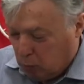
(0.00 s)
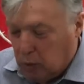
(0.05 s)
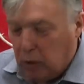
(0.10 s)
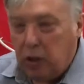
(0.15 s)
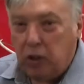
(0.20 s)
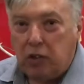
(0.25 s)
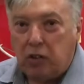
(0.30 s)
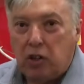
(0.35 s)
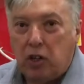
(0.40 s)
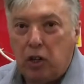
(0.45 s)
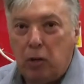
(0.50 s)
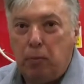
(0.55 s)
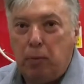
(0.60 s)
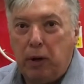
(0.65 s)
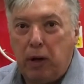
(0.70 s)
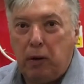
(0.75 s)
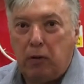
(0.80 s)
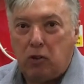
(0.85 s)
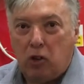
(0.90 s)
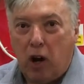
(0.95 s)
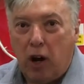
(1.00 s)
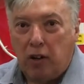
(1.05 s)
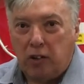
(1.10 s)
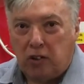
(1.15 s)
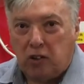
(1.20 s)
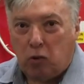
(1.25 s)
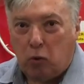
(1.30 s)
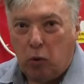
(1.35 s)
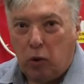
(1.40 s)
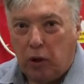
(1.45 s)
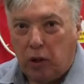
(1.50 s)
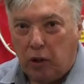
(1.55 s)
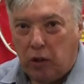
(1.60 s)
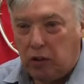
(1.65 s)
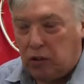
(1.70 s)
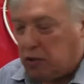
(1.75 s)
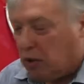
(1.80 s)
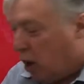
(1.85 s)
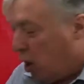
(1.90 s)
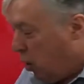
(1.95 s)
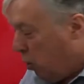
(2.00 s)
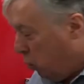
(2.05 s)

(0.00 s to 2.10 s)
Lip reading: it's going to be a tight squeeze.